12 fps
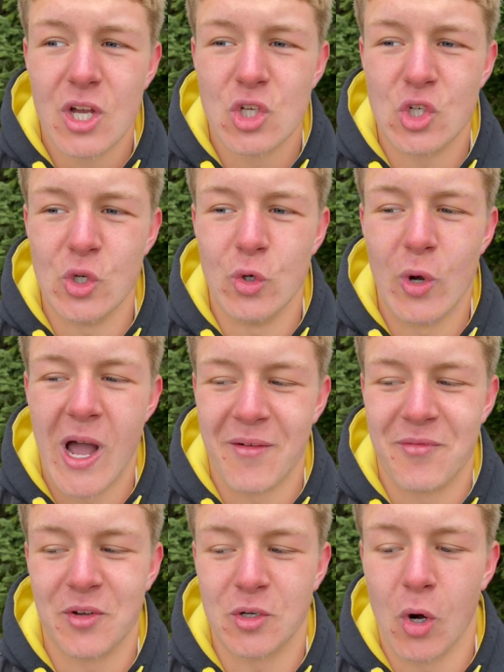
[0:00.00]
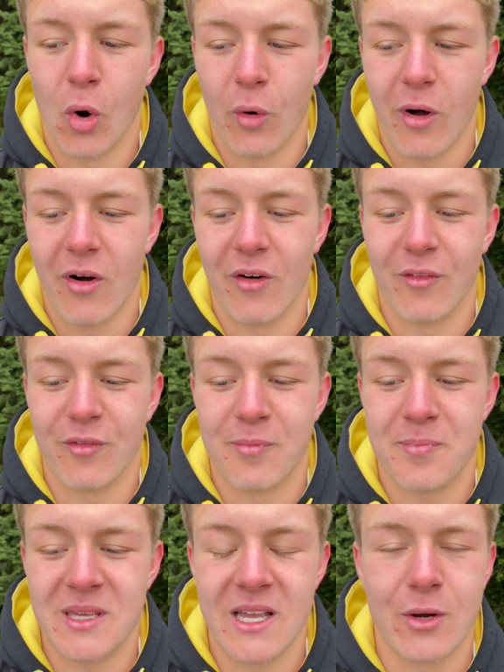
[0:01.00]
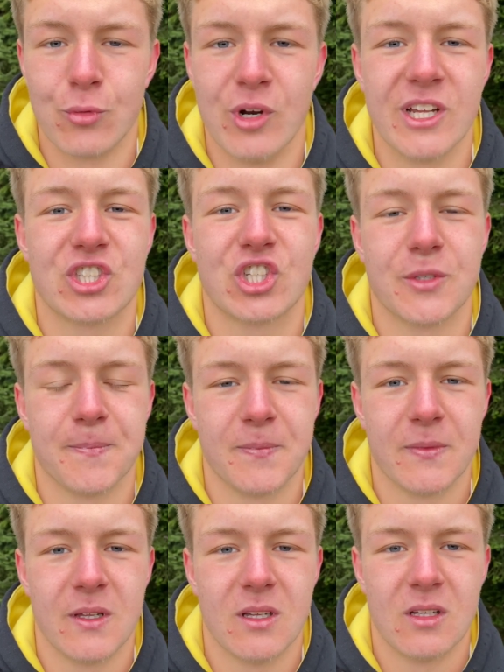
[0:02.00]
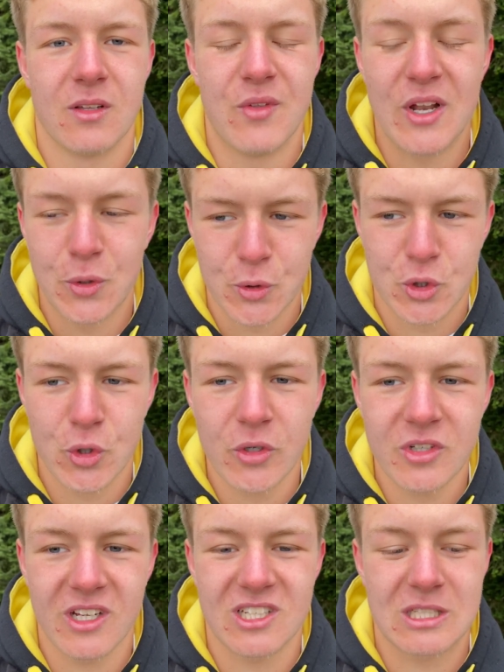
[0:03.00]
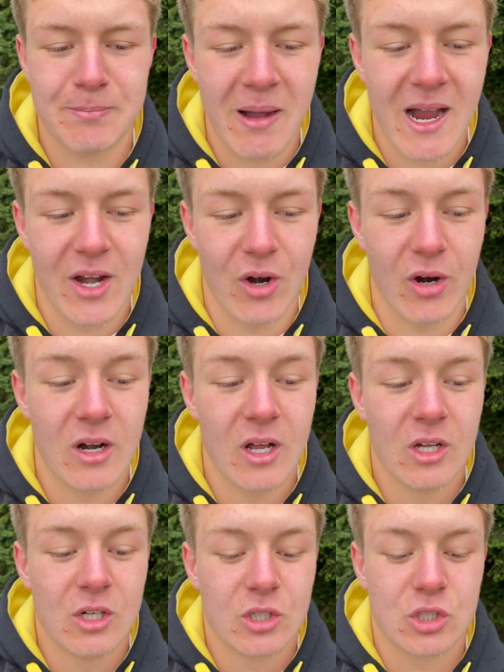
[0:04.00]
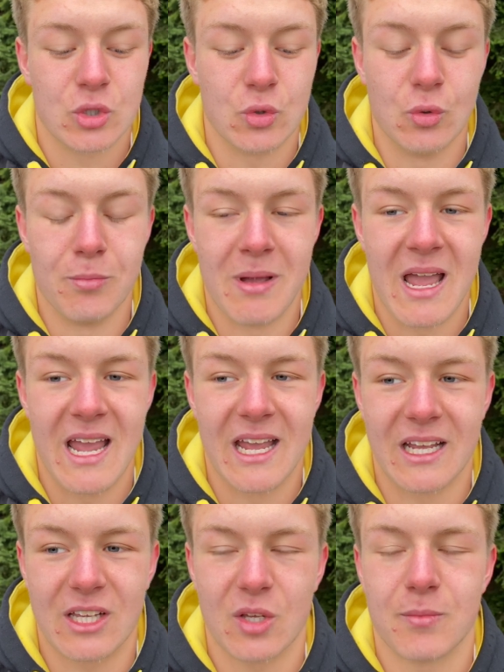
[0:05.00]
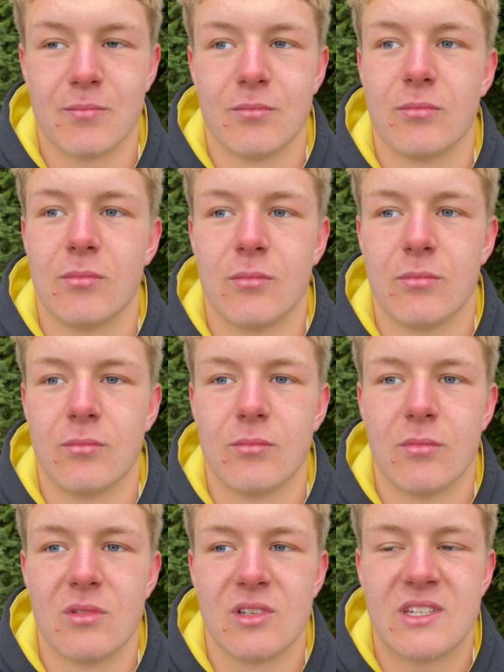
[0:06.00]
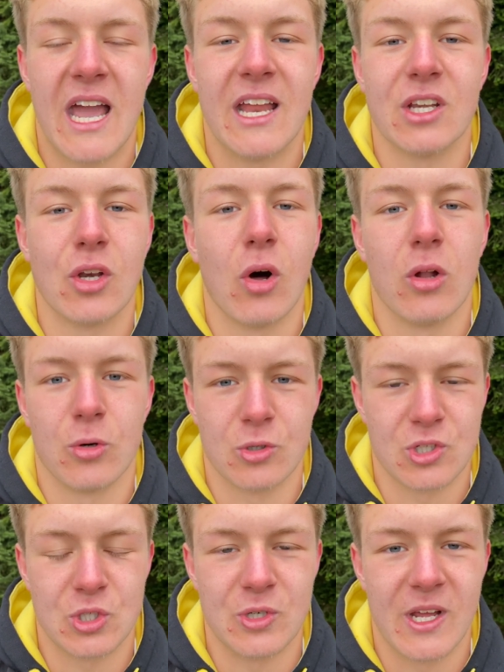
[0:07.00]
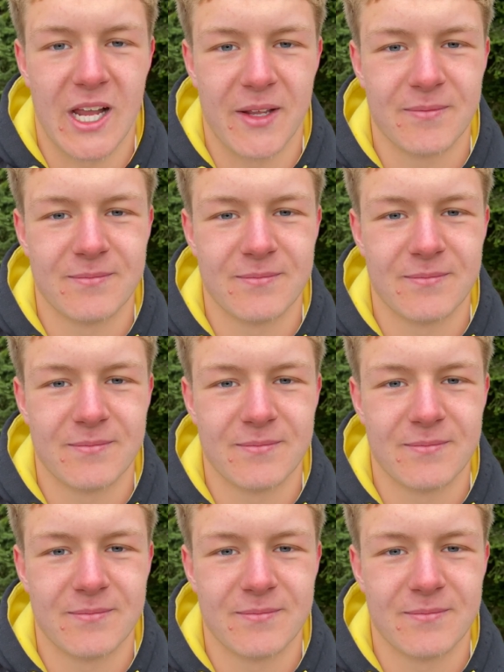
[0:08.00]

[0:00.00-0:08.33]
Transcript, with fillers: you have the goal of being rich. Then you shouldn't aspire to make $10 today